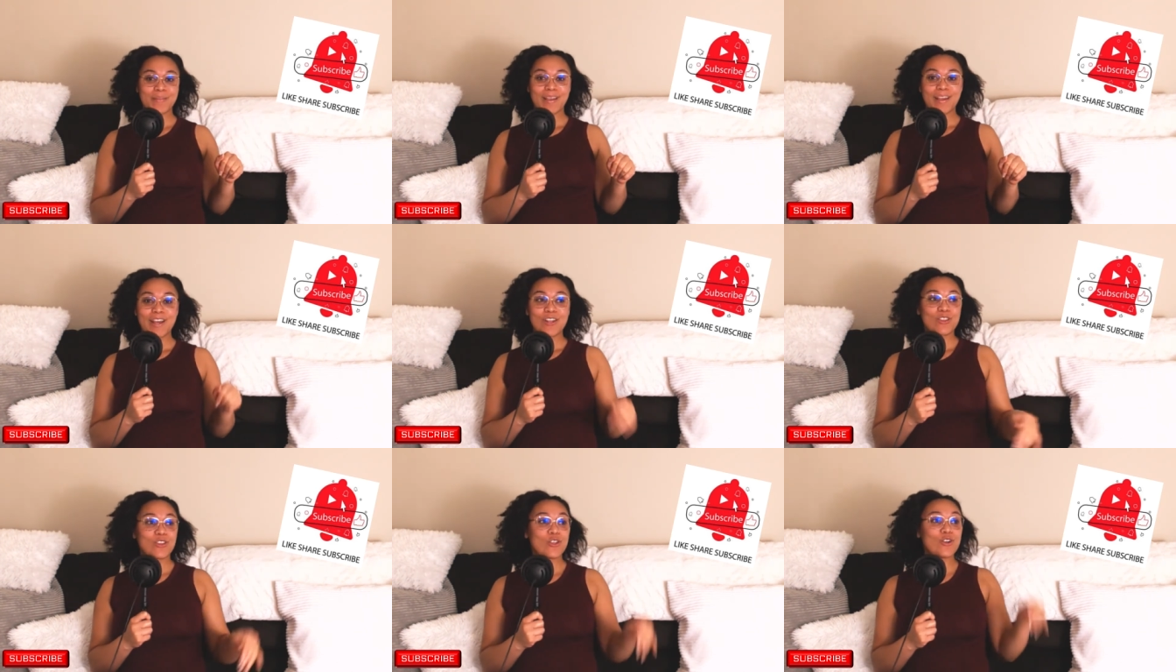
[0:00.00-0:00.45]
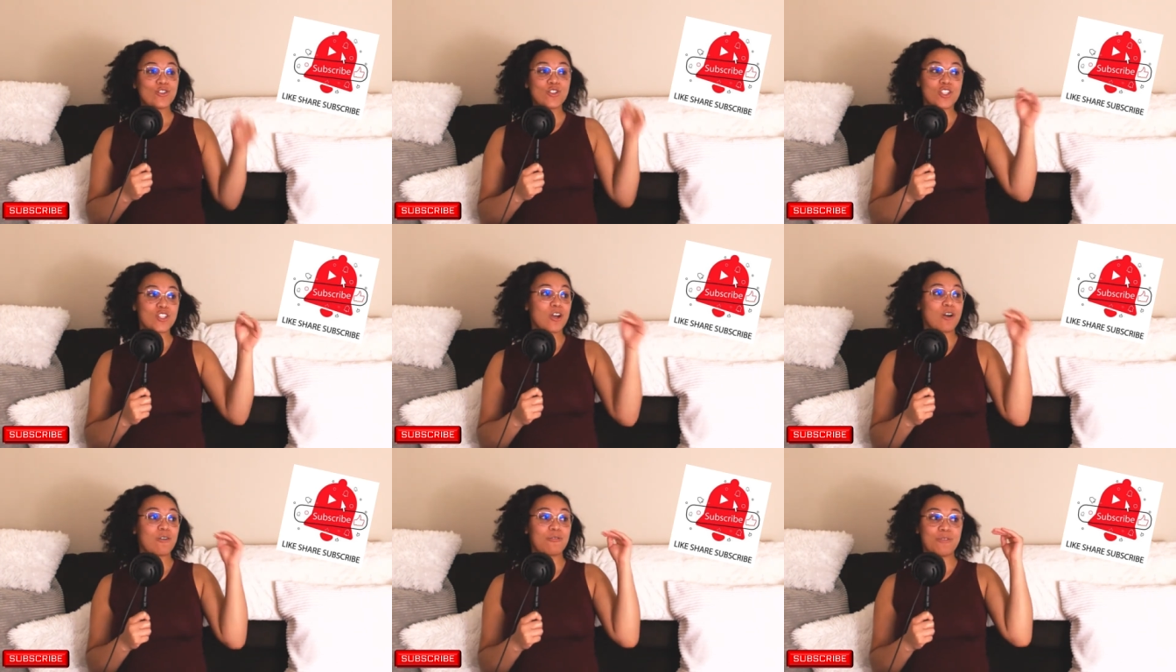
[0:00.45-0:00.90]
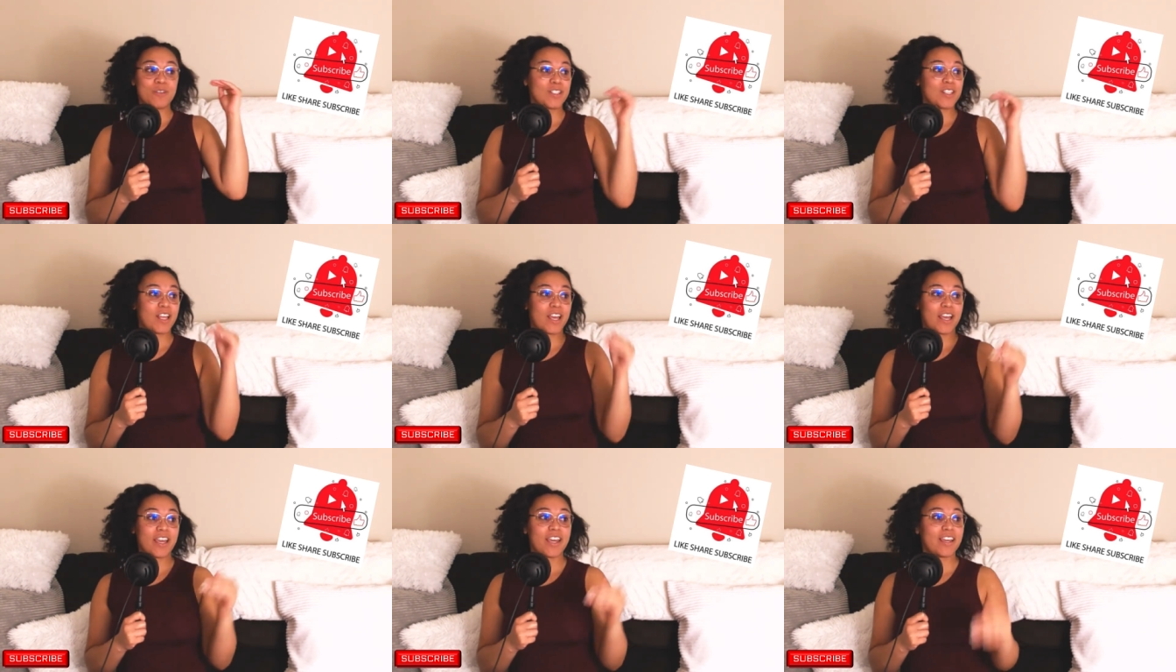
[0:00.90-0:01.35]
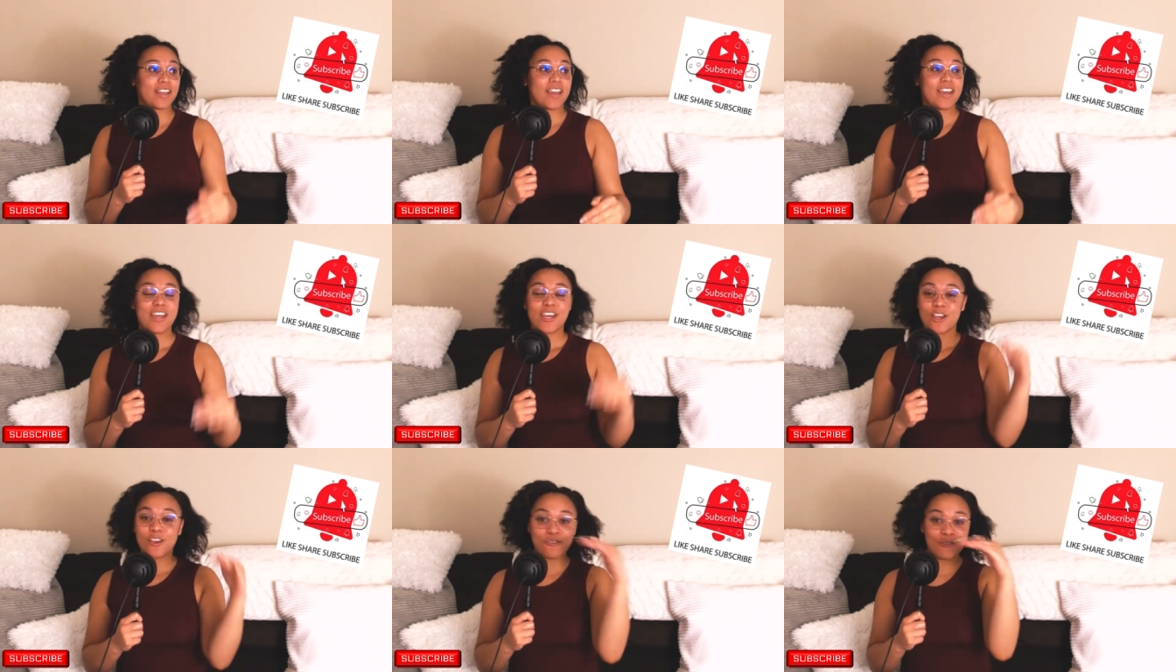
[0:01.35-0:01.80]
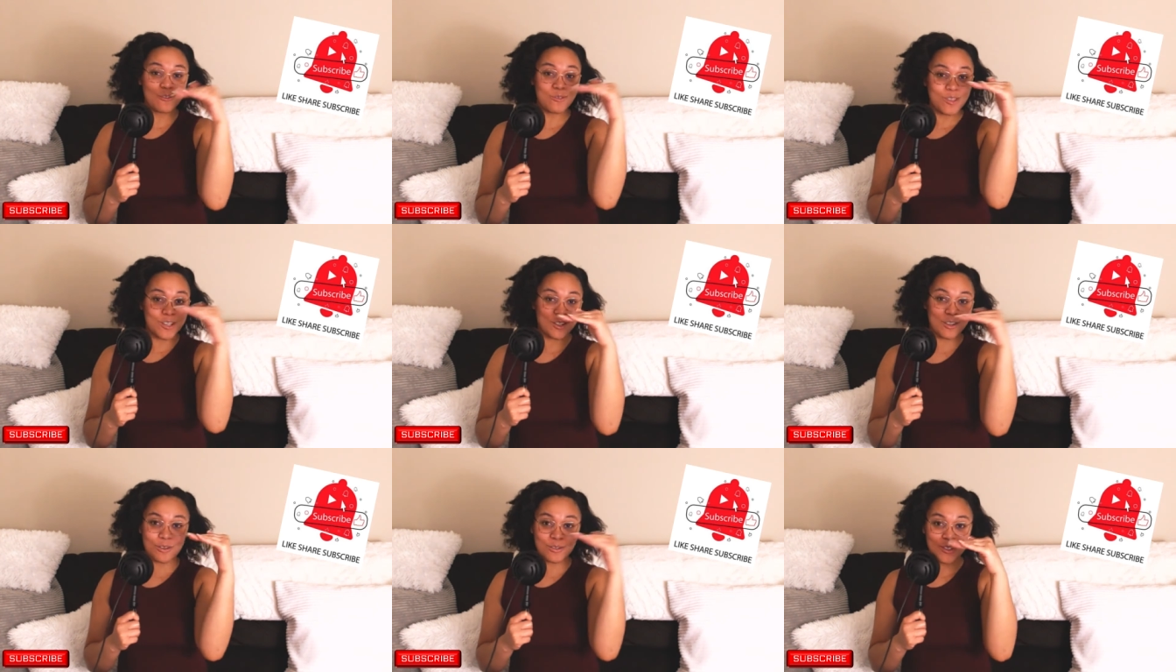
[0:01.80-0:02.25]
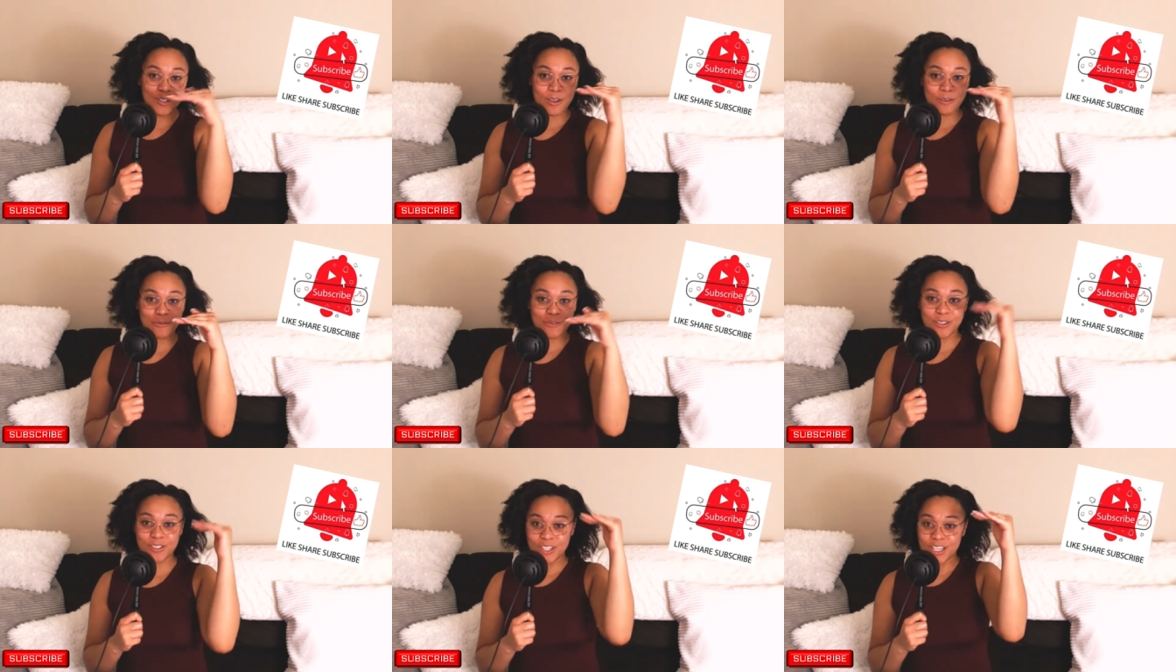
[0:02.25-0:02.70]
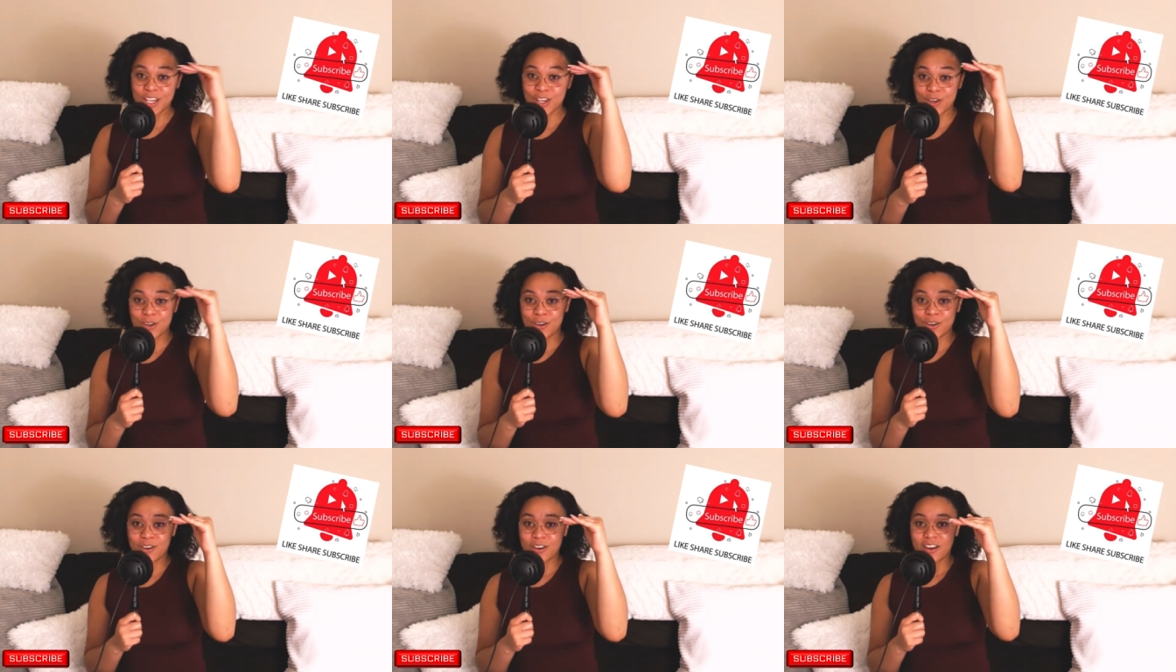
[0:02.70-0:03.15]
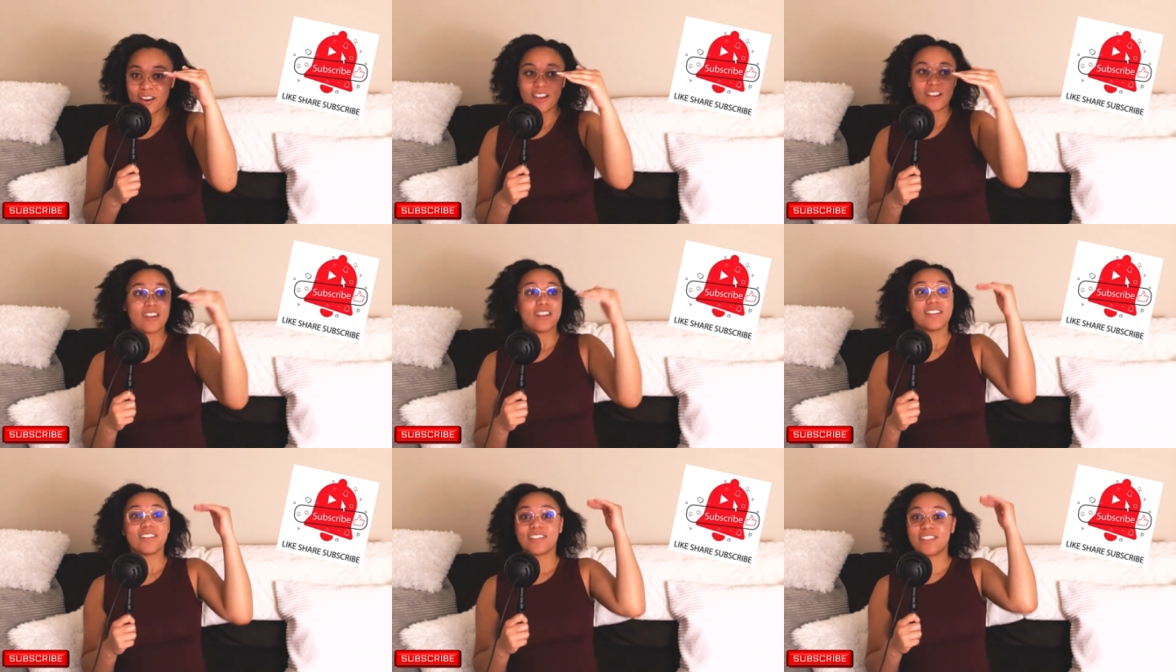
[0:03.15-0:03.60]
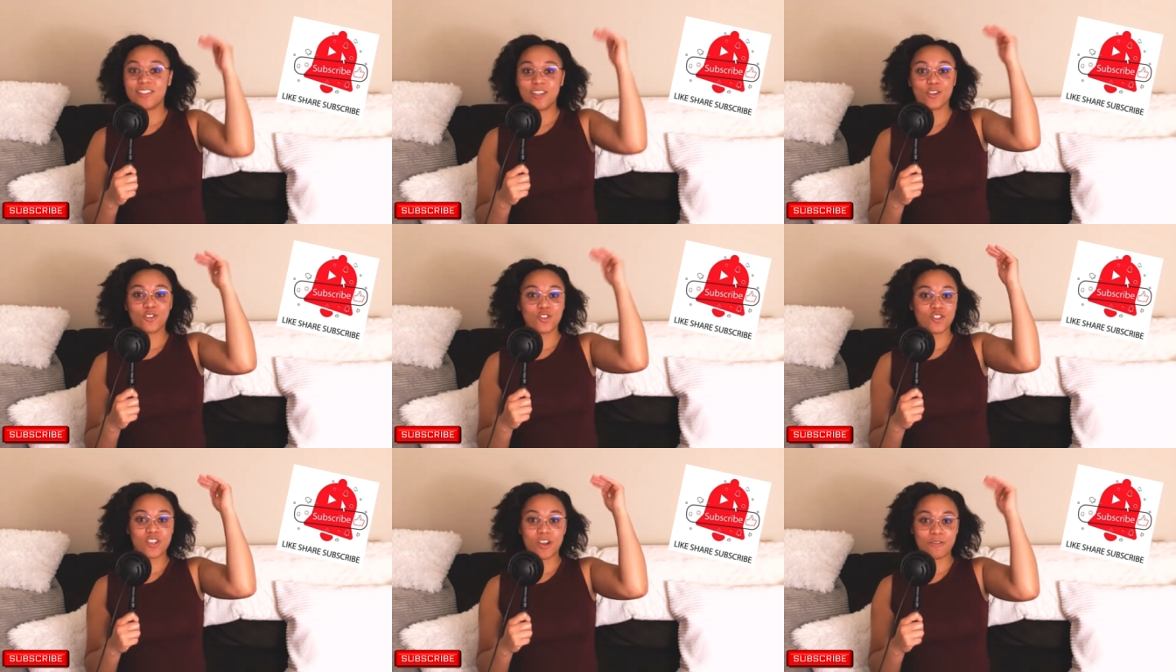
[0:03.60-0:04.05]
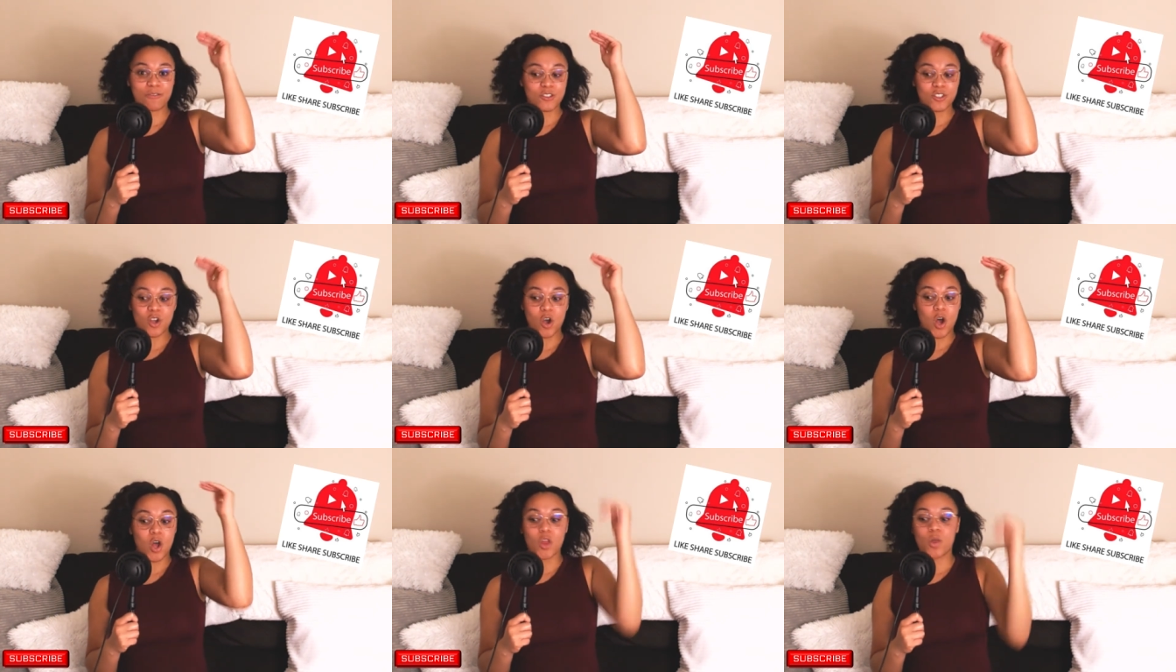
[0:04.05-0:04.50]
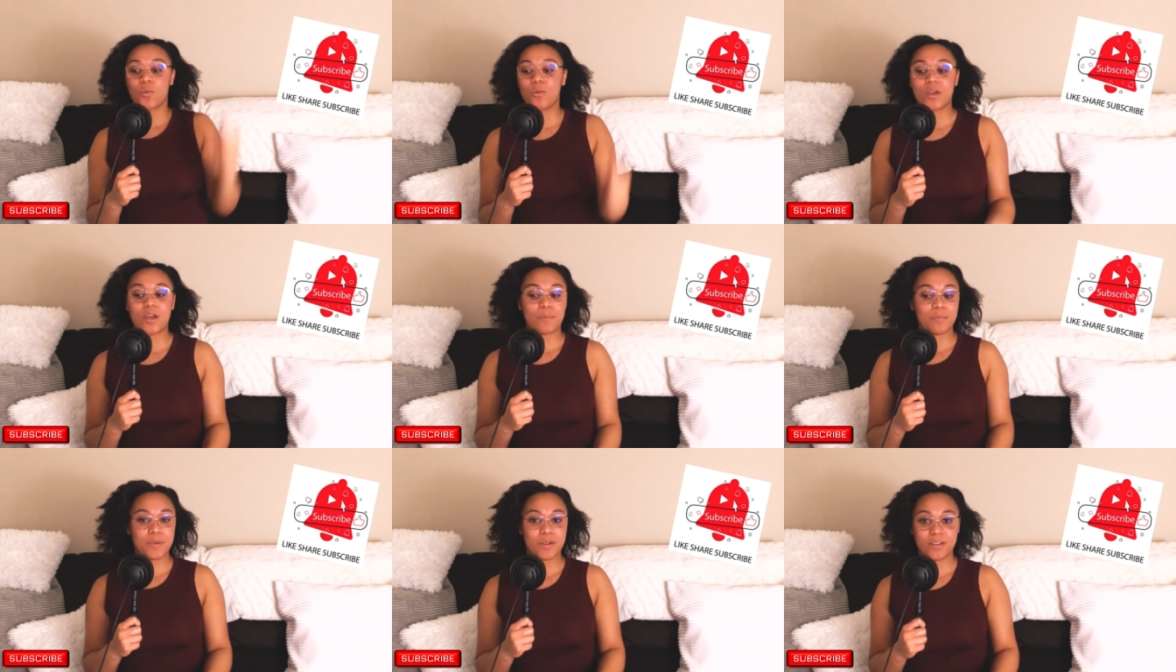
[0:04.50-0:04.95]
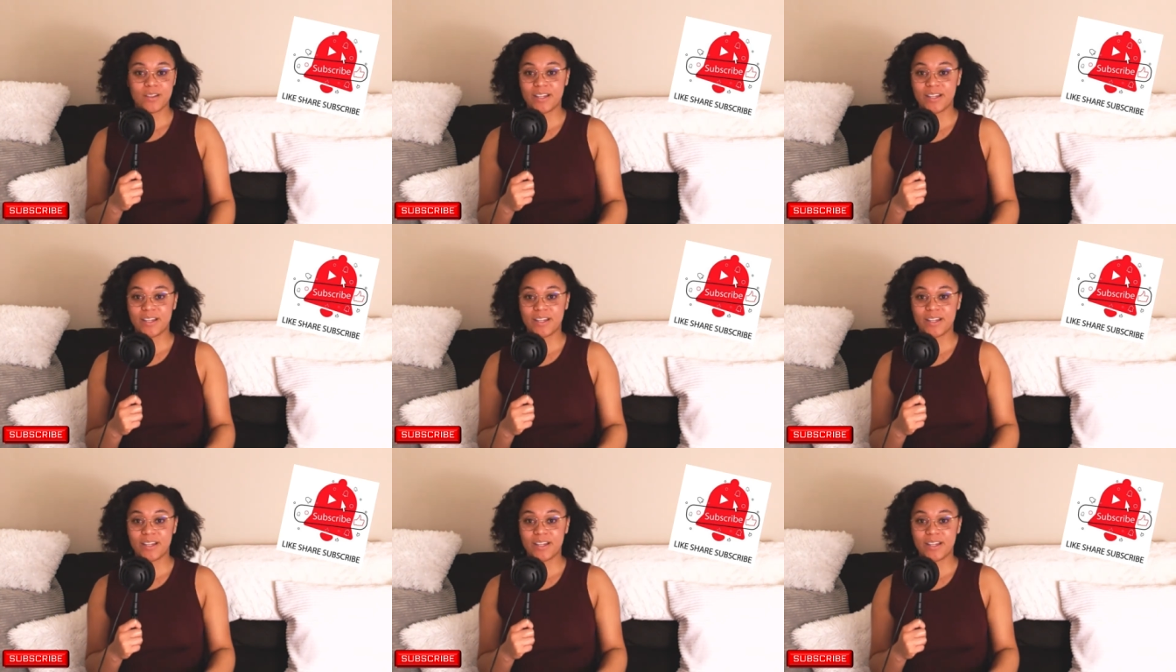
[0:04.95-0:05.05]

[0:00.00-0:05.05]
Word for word: Their stuff is like, if you think your stuff is here, their stuff is all the way up here.